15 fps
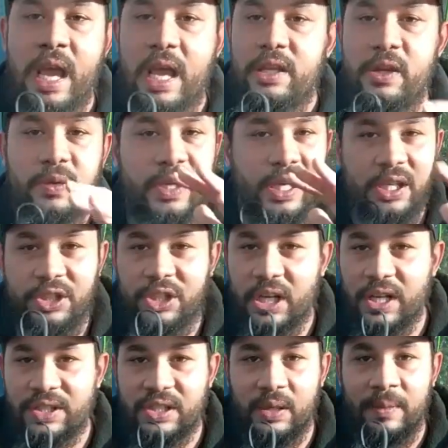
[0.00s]
And you can
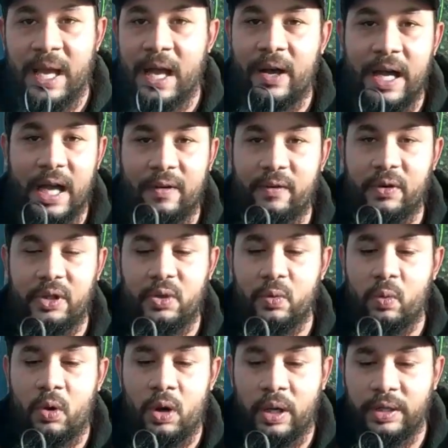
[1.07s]
adjust them however you
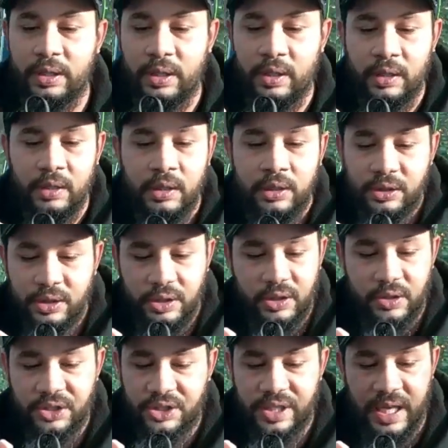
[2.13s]
want to
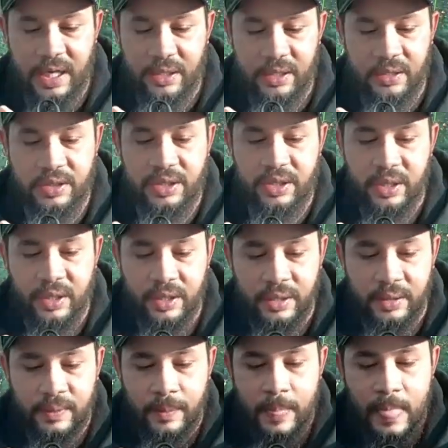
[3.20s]
your standards.
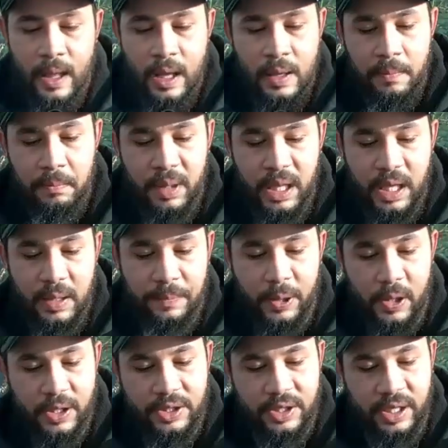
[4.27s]
Me
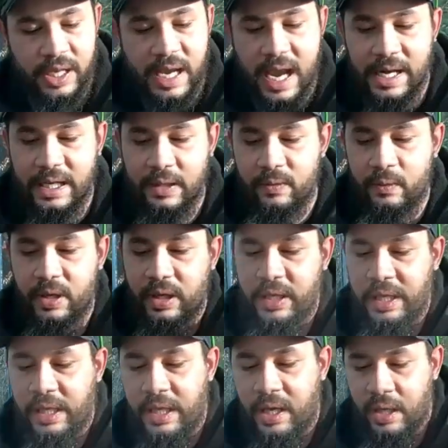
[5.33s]
personally, I didn't
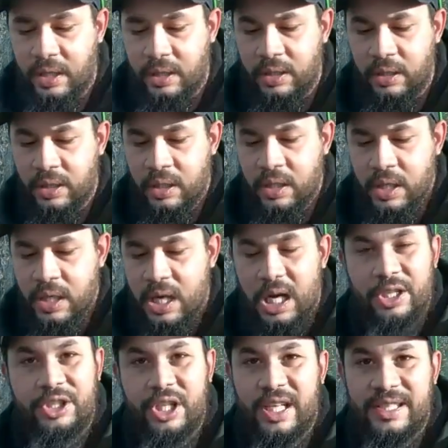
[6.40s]
really
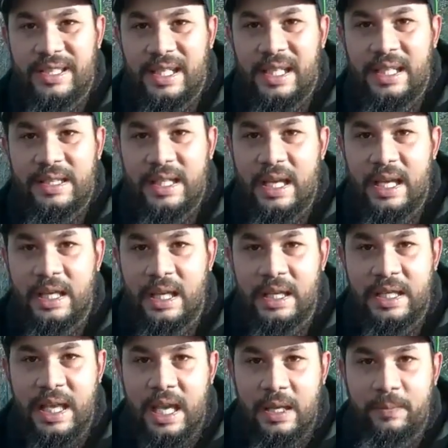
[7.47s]
adjust anything. It
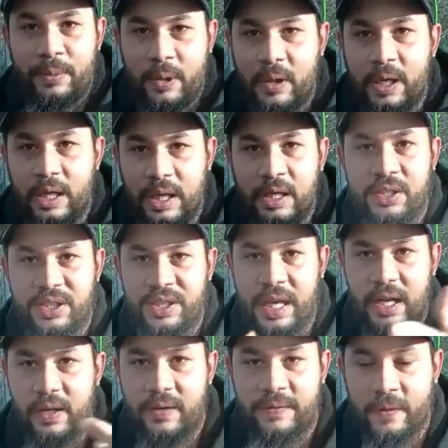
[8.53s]
came pretty
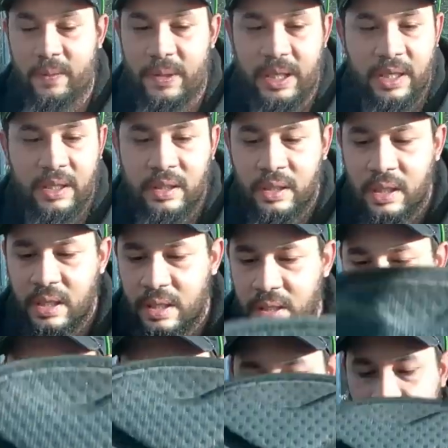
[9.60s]
standard for me.
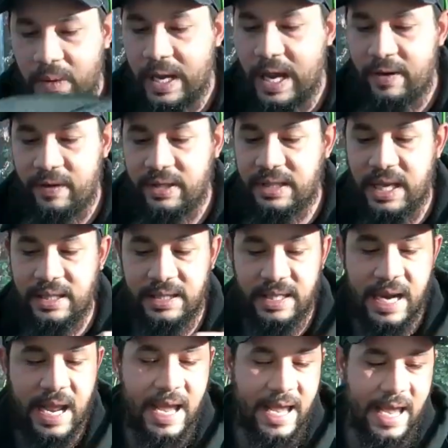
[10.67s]
So everything
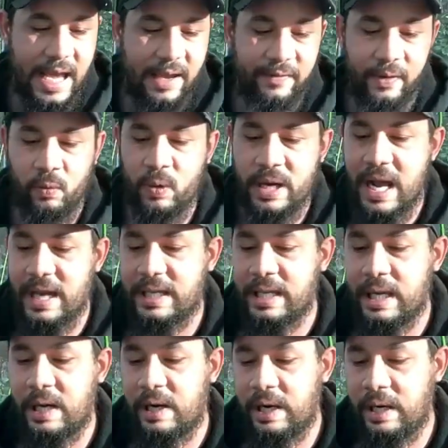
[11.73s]
that I have and what I
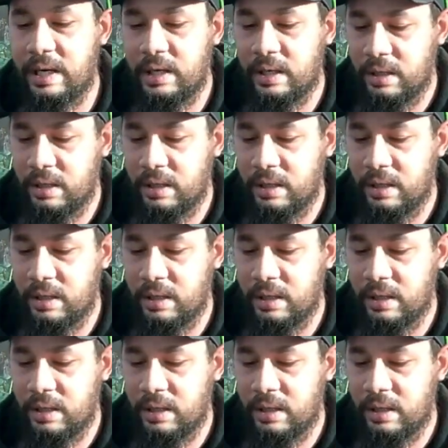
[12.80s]
carry